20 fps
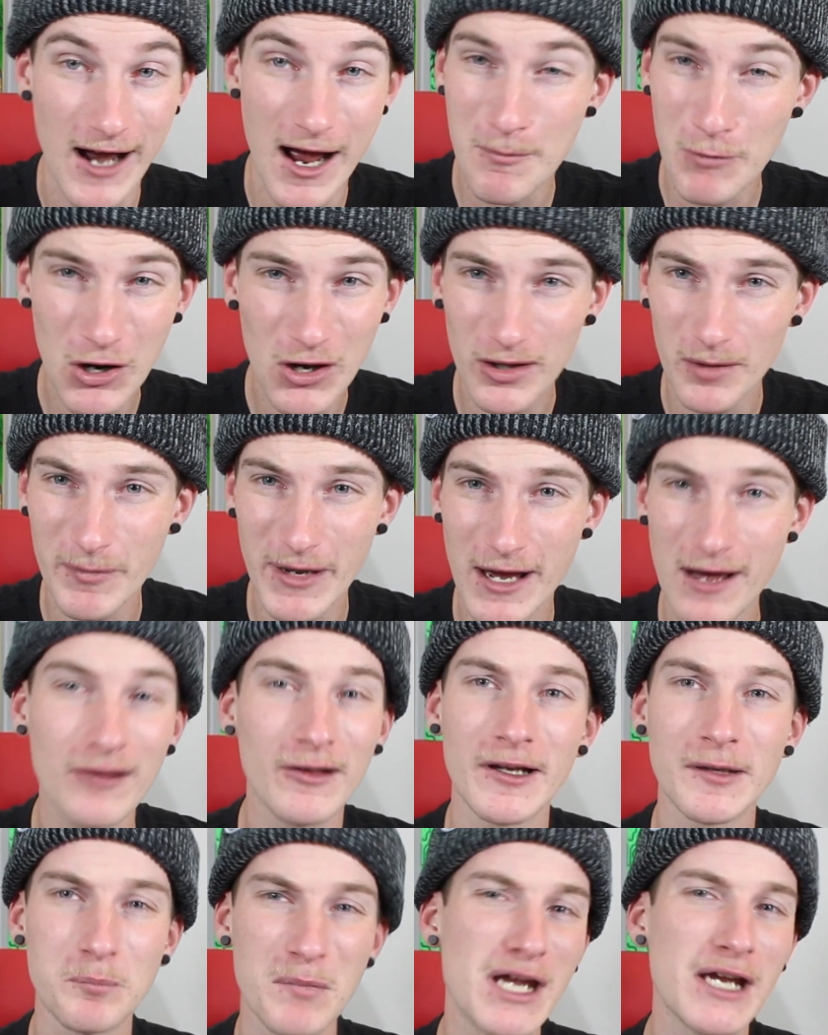I'm all about
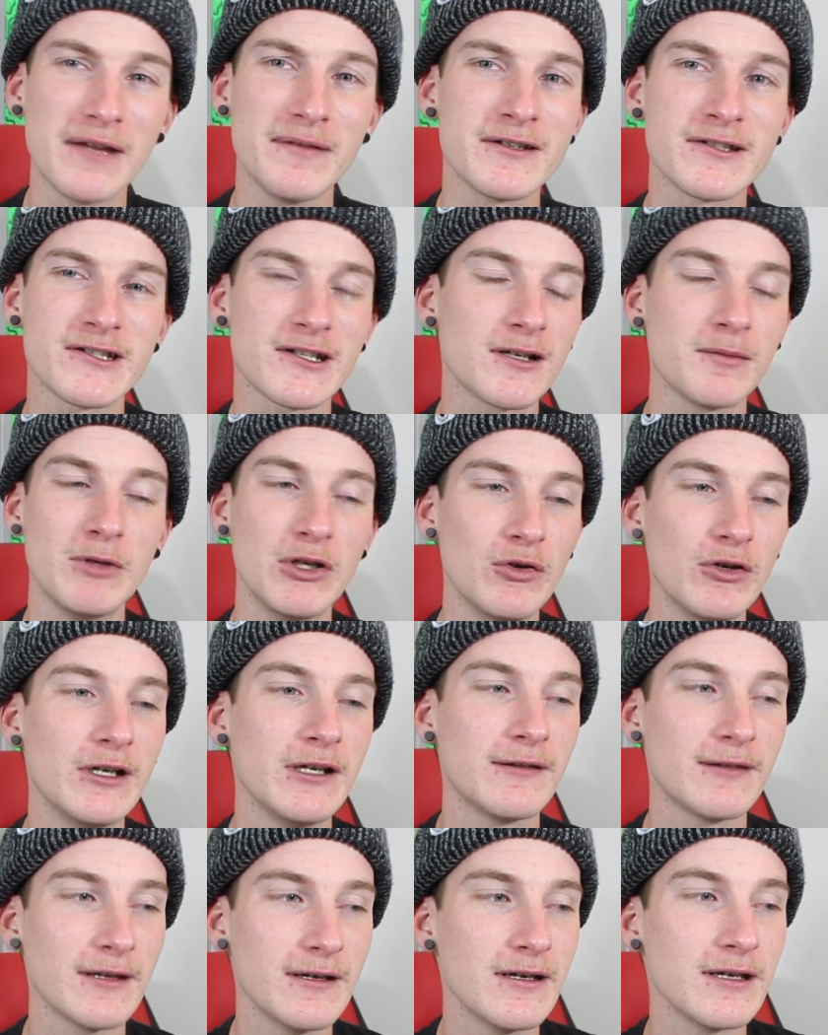like making this a
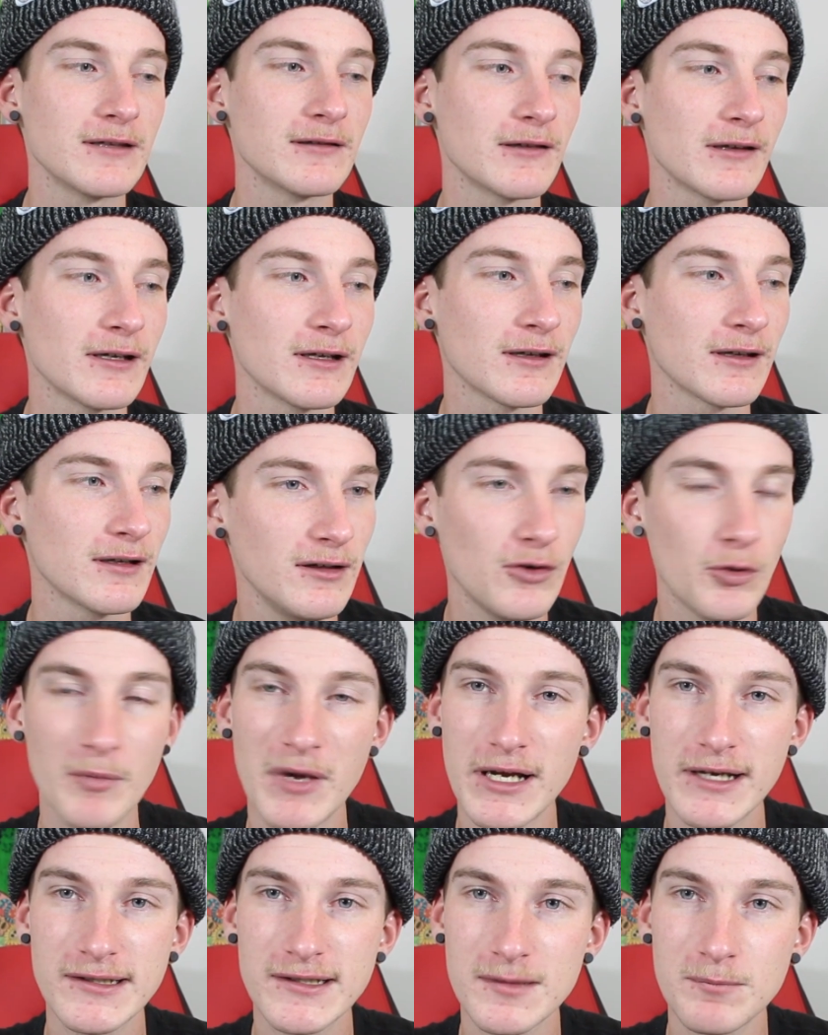community thing and like, you know,
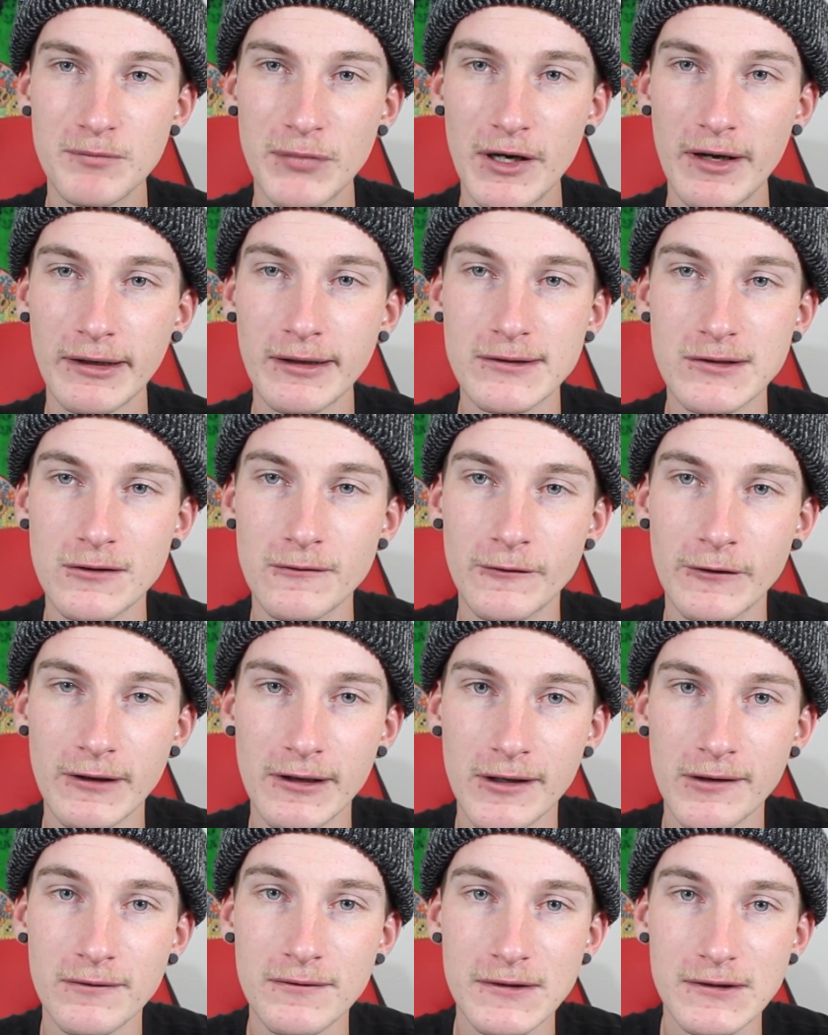making some buddies over
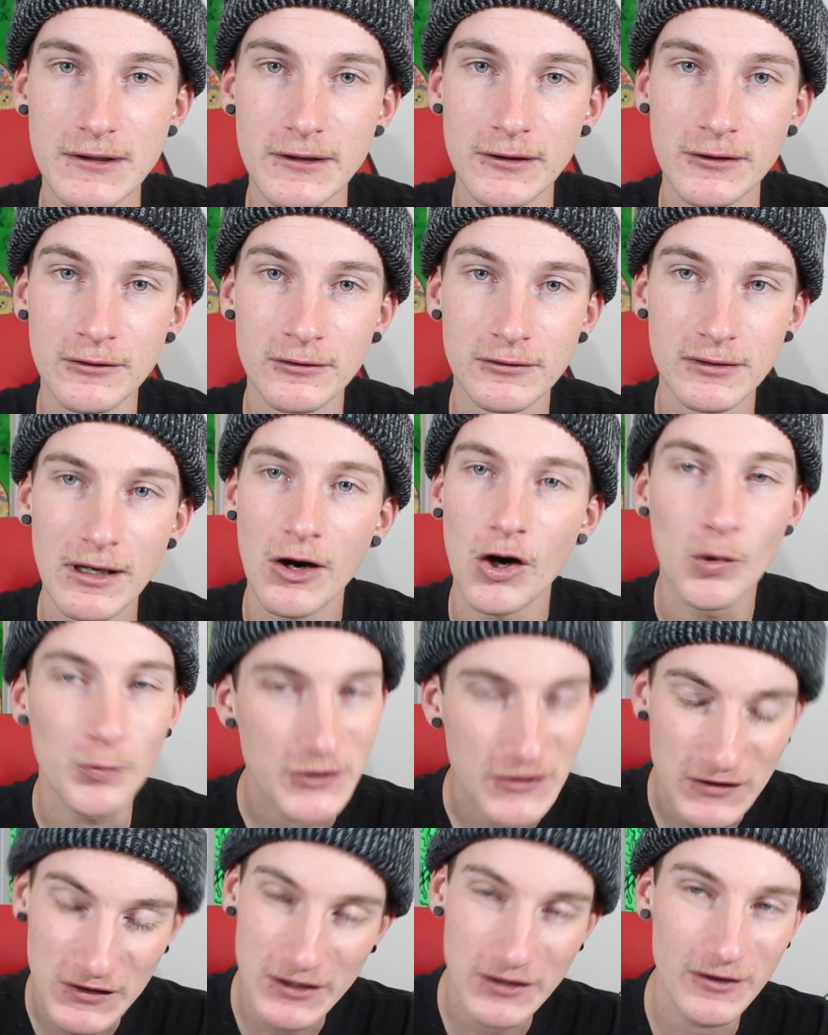there. So hope
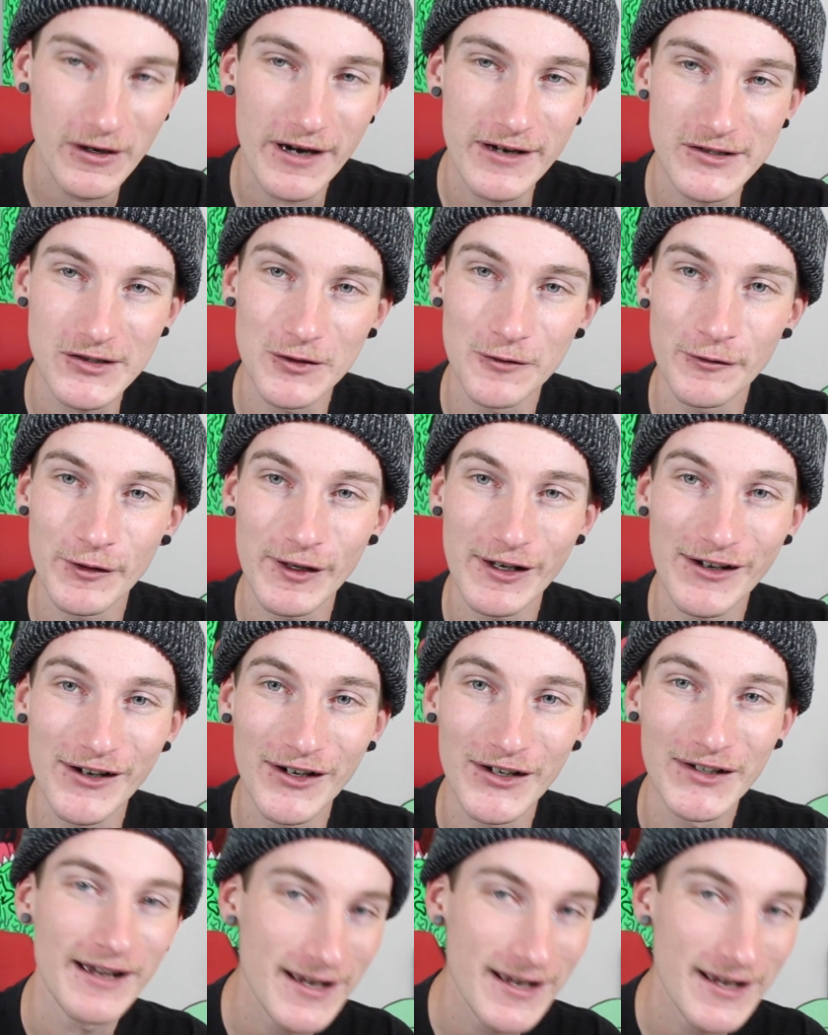to see you guys over there.